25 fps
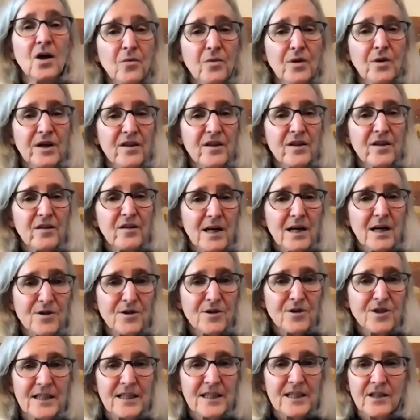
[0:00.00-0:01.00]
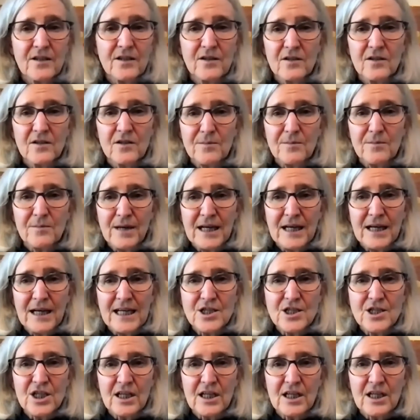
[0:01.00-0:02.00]
with my particular
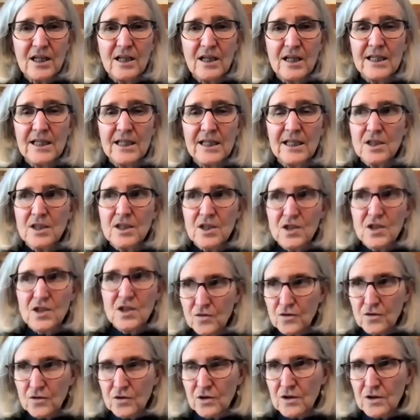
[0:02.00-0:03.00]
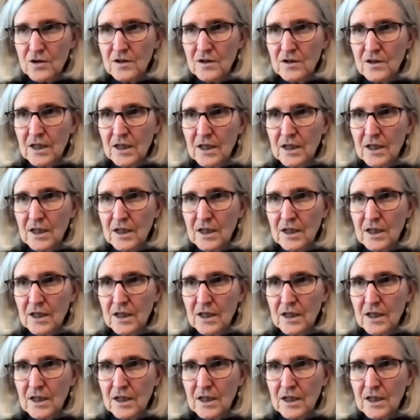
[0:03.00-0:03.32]
patient, client, student